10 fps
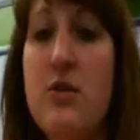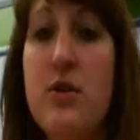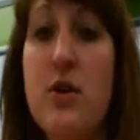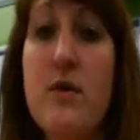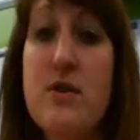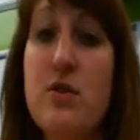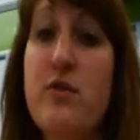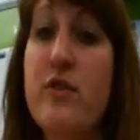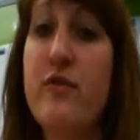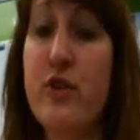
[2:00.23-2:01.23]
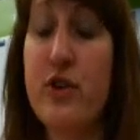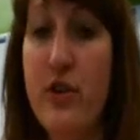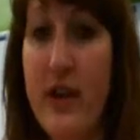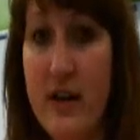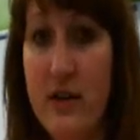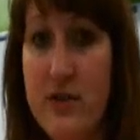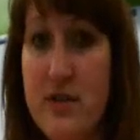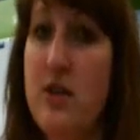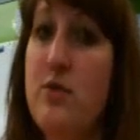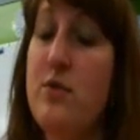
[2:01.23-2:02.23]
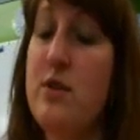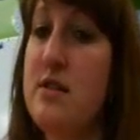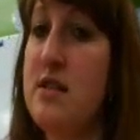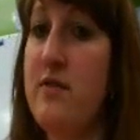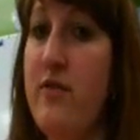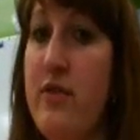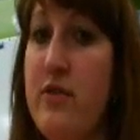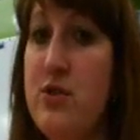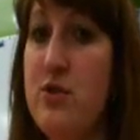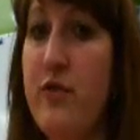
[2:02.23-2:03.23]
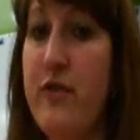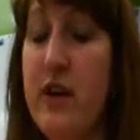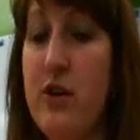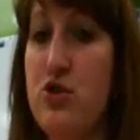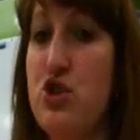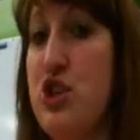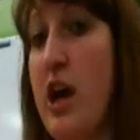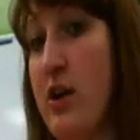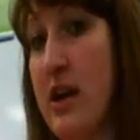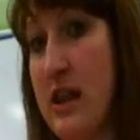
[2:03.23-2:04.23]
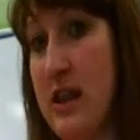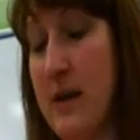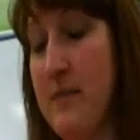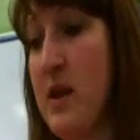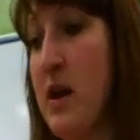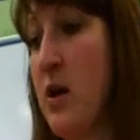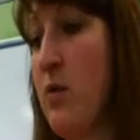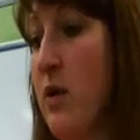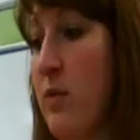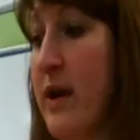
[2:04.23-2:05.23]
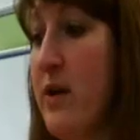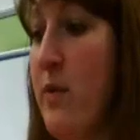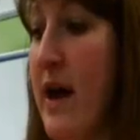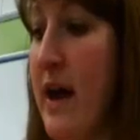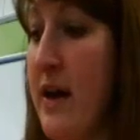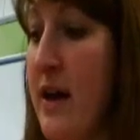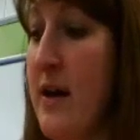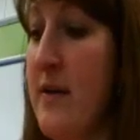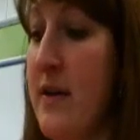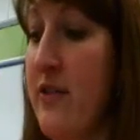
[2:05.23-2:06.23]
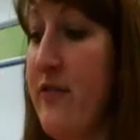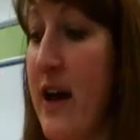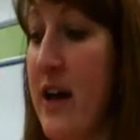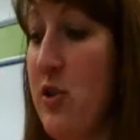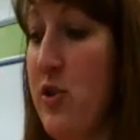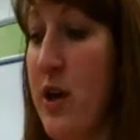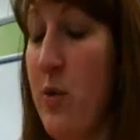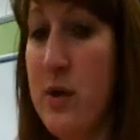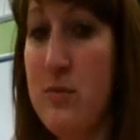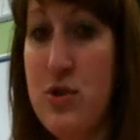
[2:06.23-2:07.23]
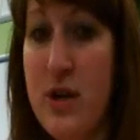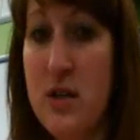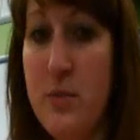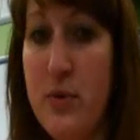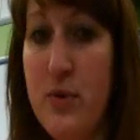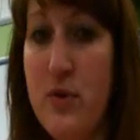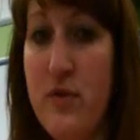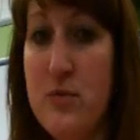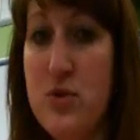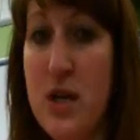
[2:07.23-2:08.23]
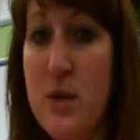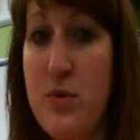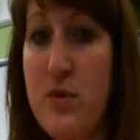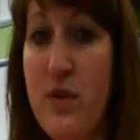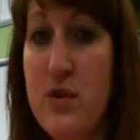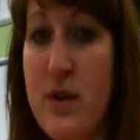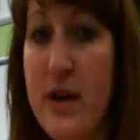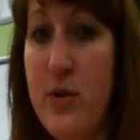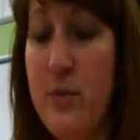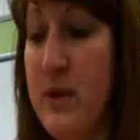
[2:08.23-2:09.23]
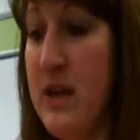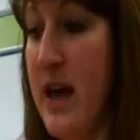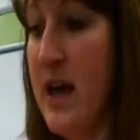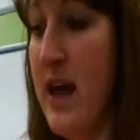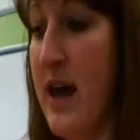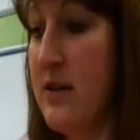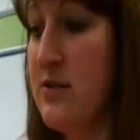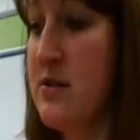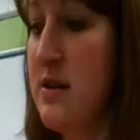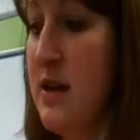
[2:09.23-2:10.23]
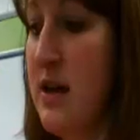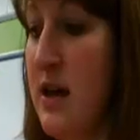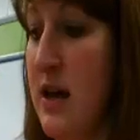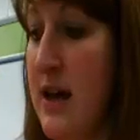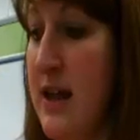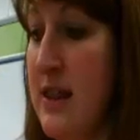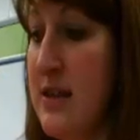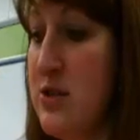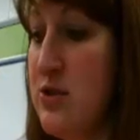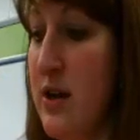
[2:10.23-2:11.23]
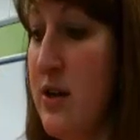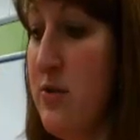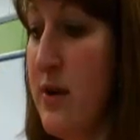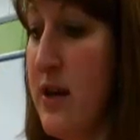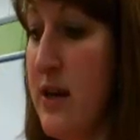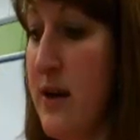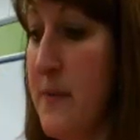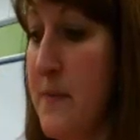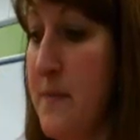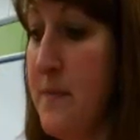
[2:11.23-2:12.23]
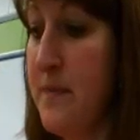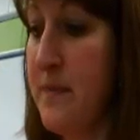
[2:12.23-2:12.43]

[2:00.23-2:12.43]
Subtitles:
You can always look for vertical angles, and you can see if the 2 figures share anything. Well, right away, if I look at what I'm trying to prove that triangle BNX, this triangle right here,